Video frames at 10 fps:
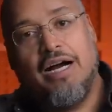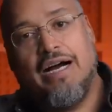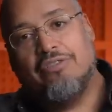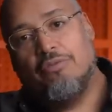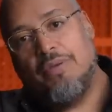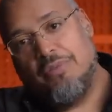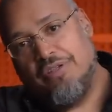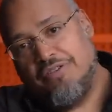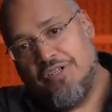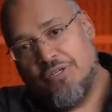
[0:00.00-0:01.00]
I don't remember
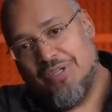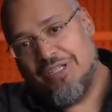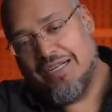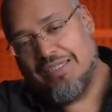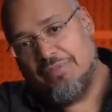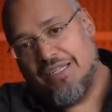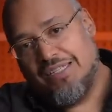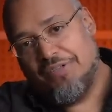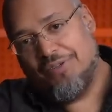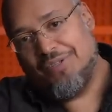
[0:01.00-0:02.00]
the feature we talked about
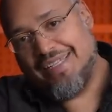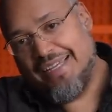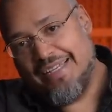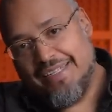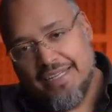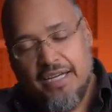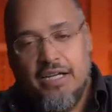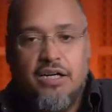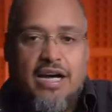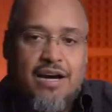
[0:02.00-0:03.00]
the other day.
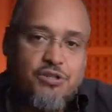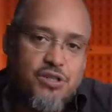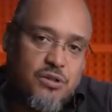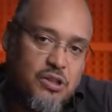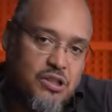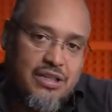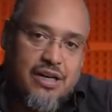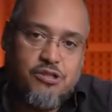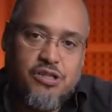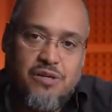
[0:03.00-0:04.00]
How should it look?
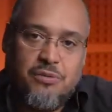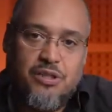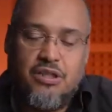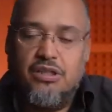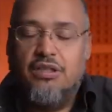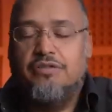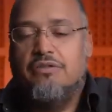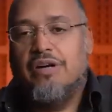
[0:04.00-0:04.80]
How should it work? If you